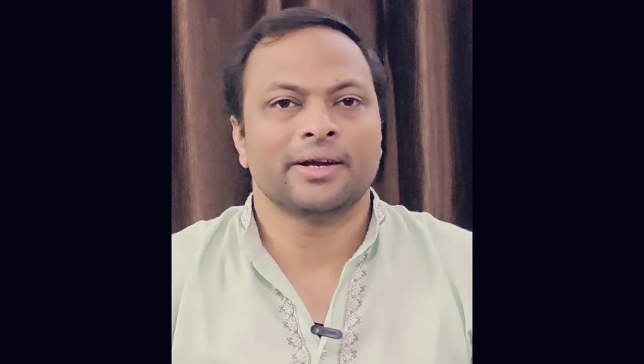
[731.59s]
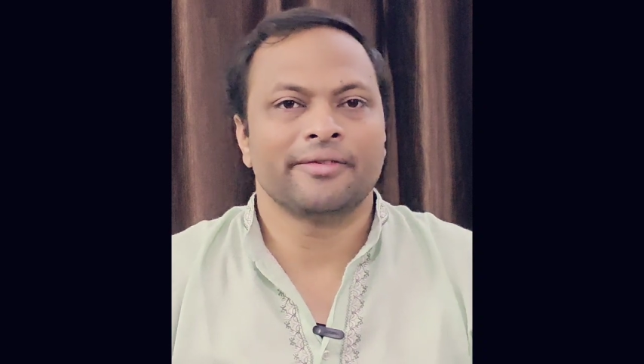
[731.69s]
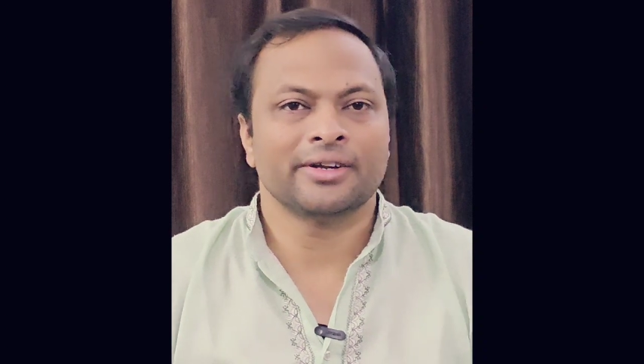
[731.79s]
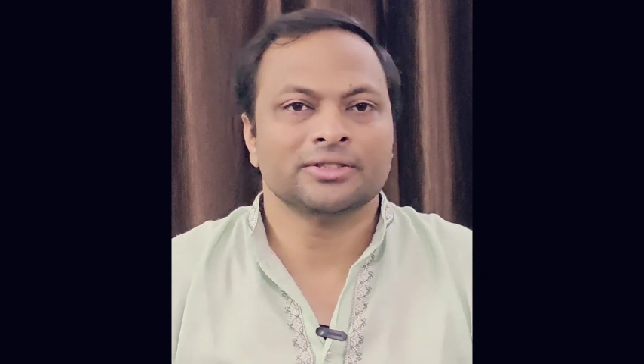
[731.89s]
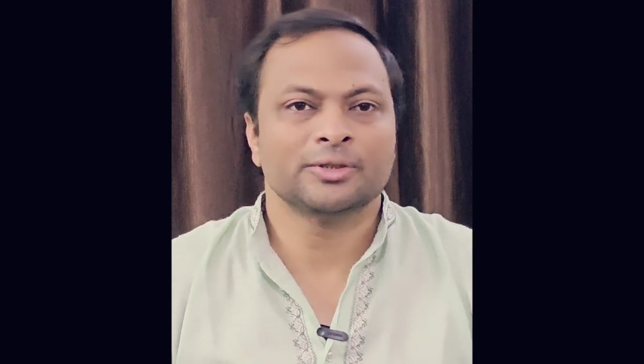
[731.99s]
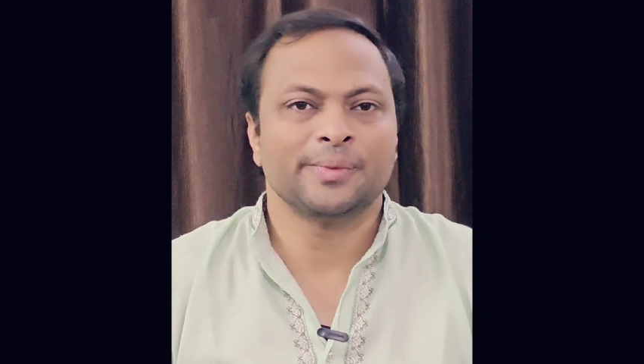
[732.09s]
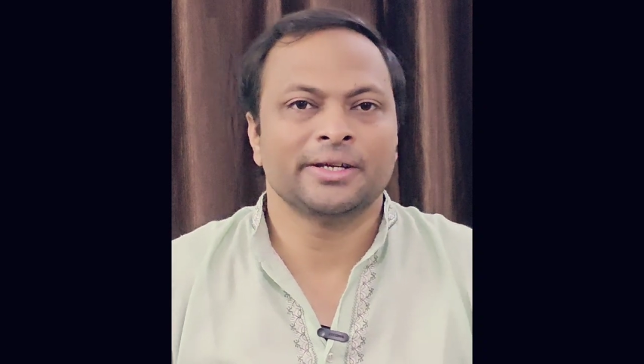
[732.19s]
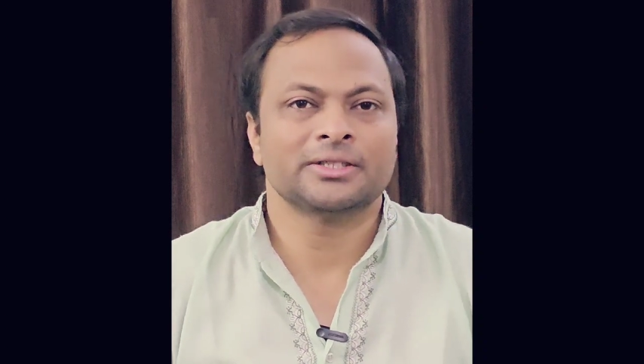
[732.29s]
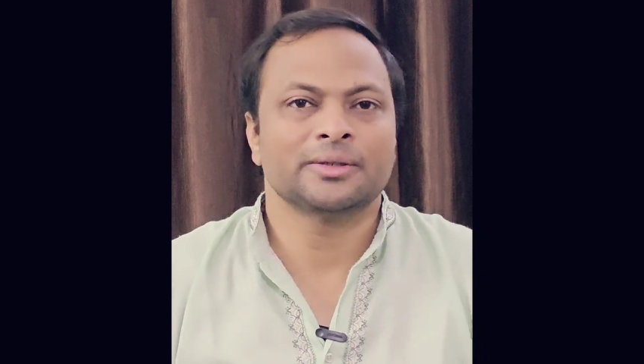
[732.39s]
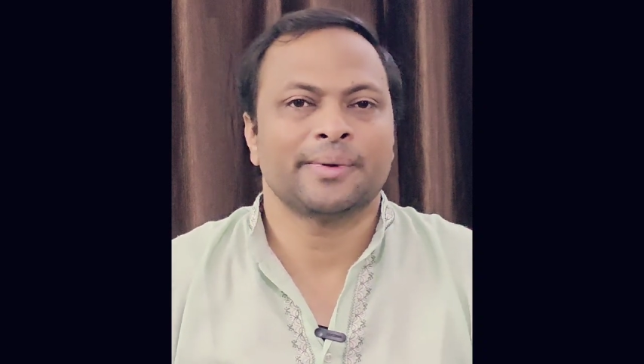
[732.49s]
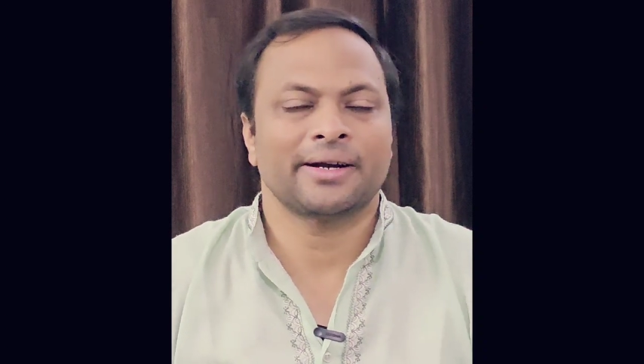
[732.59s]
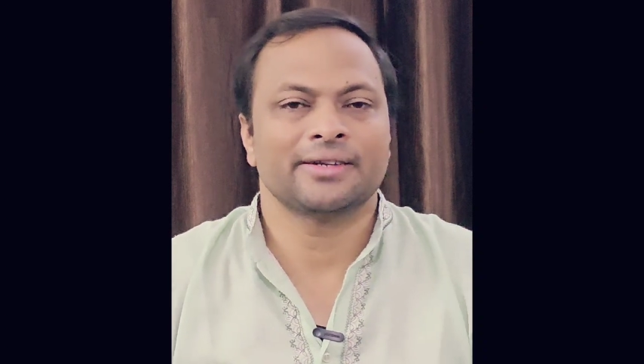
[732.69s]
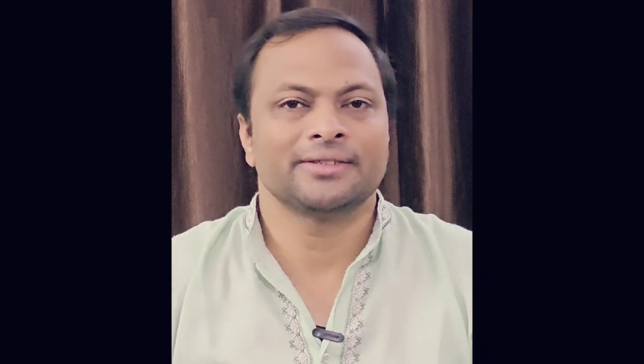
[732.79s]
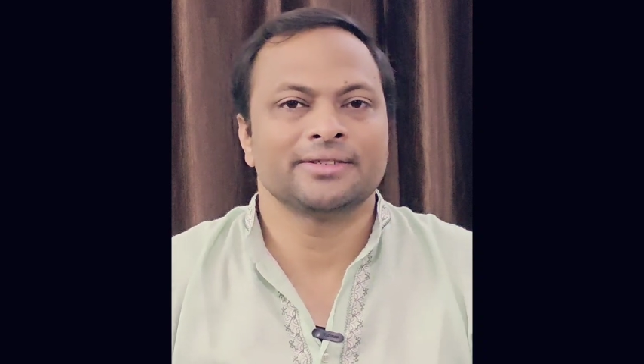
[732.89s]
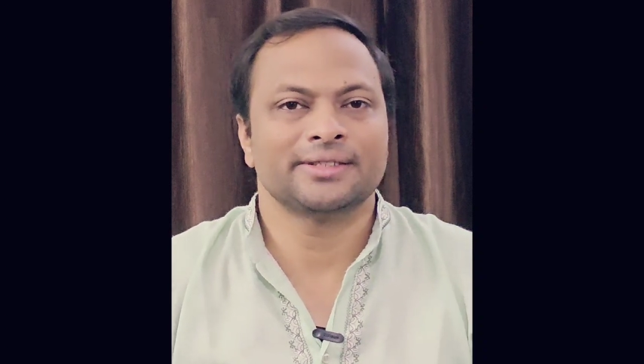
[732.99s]
evidence-based
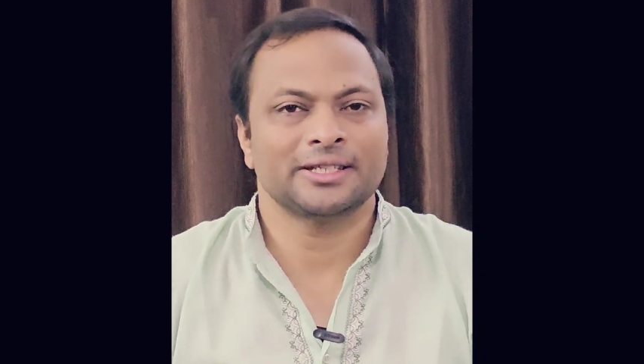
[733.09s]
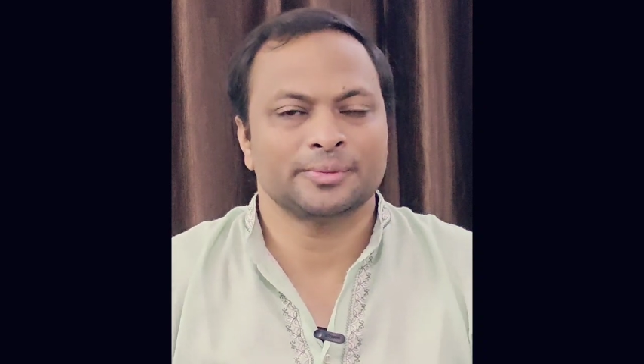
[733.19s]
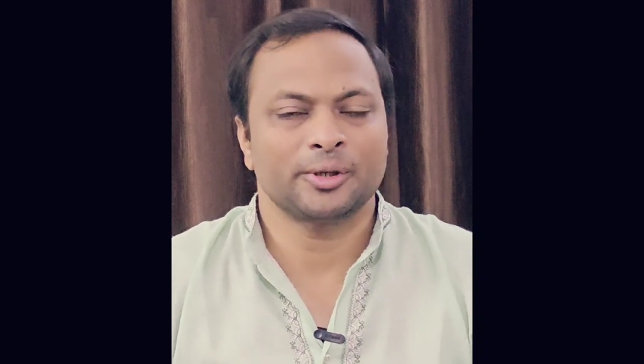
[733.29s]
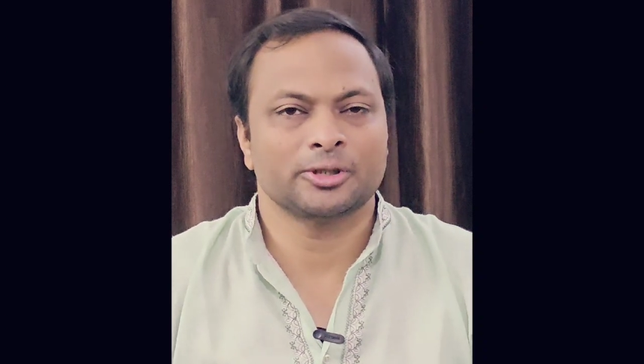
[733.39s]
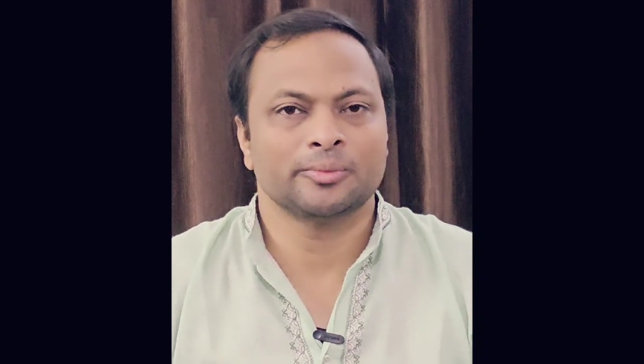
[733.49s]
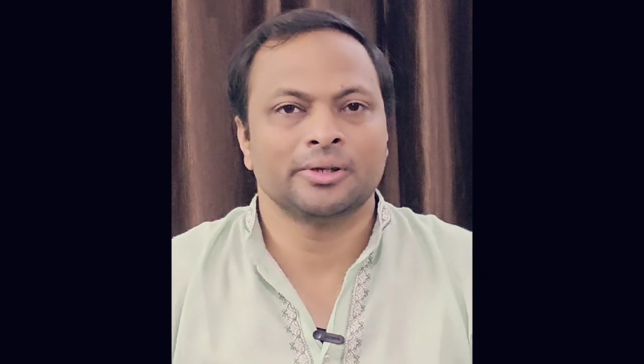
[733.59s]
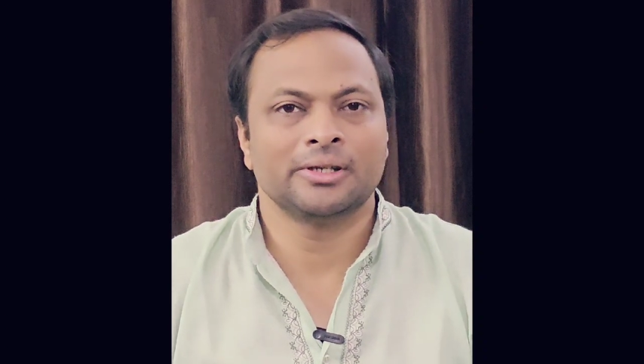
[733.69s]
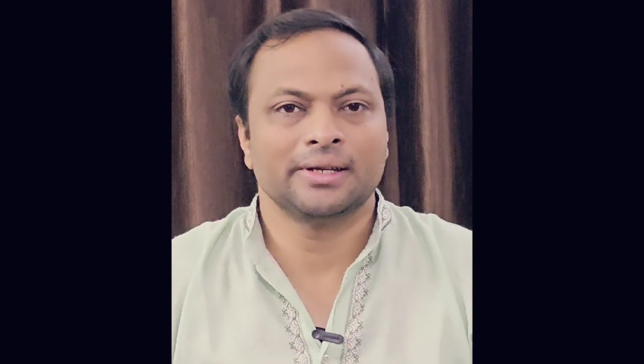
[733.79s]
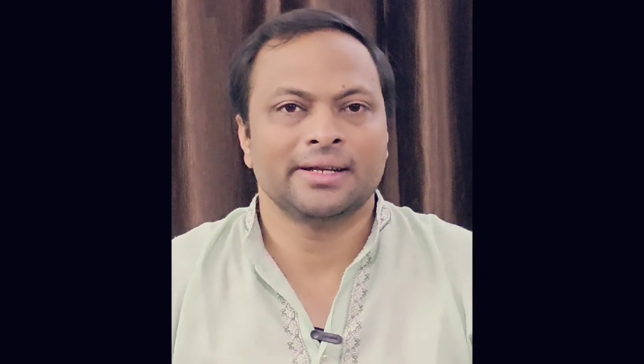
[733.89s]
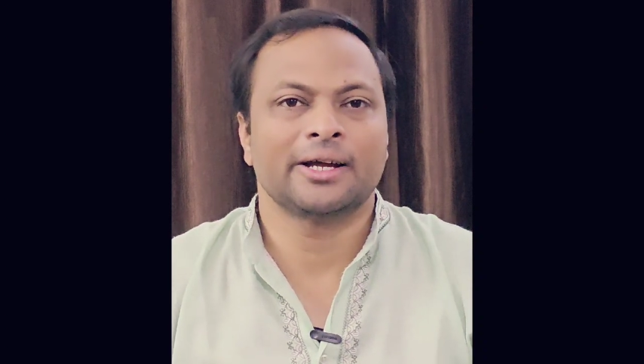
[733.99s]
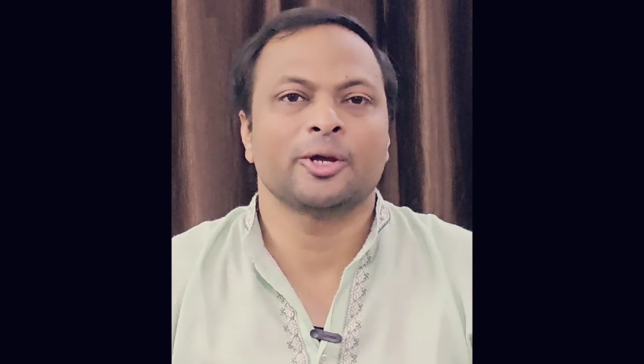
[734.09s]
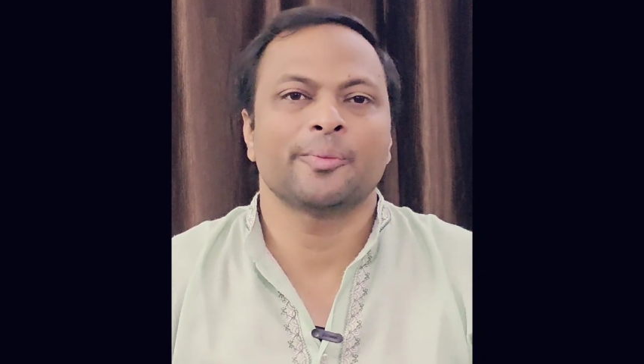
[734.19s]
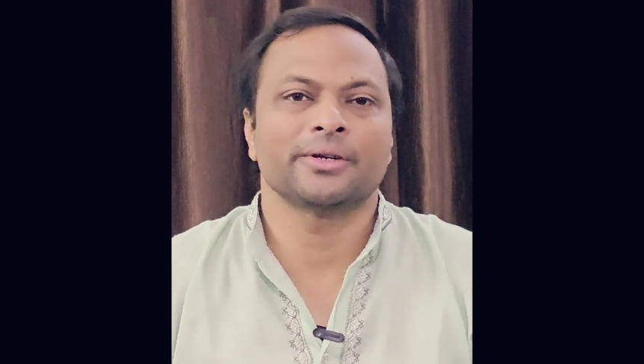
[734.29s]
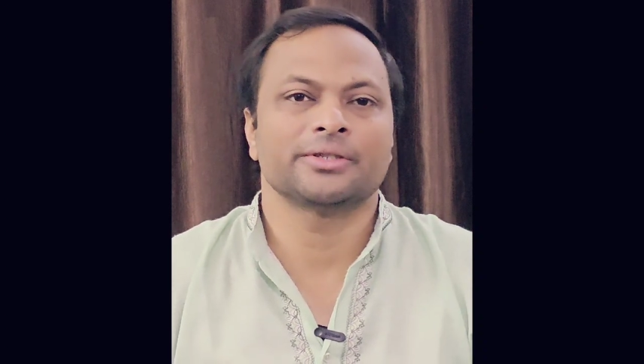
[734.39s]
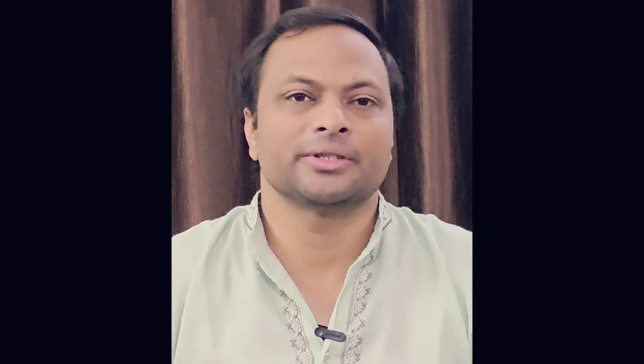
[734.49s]
practices as possible in
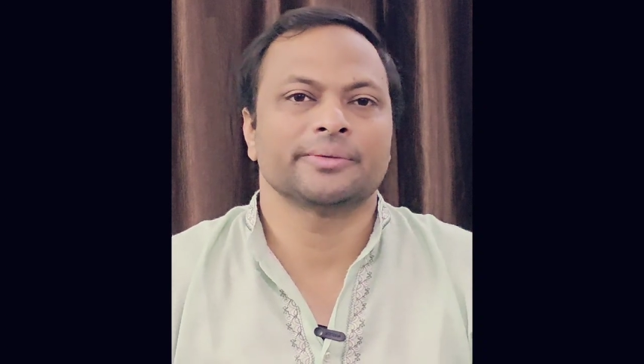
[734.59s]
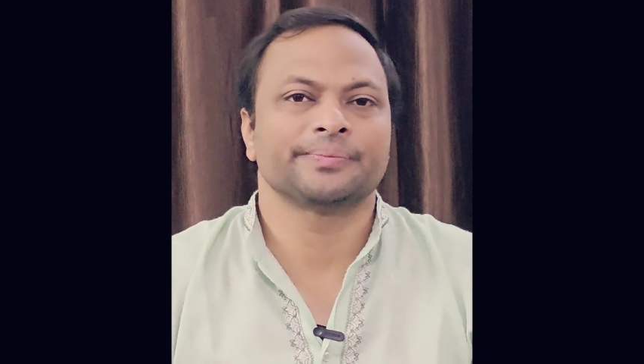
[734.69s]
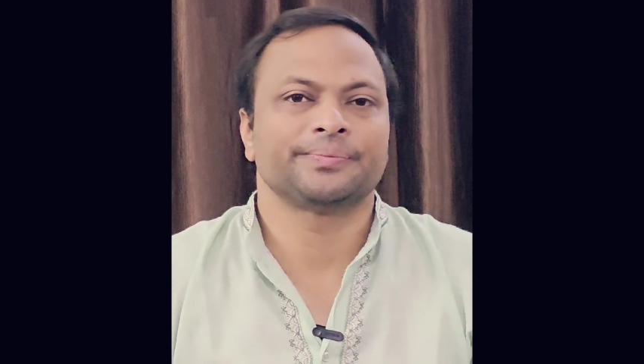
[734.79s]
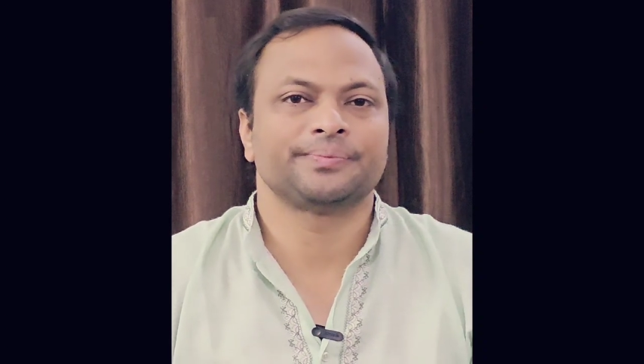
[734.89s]
acupuncture.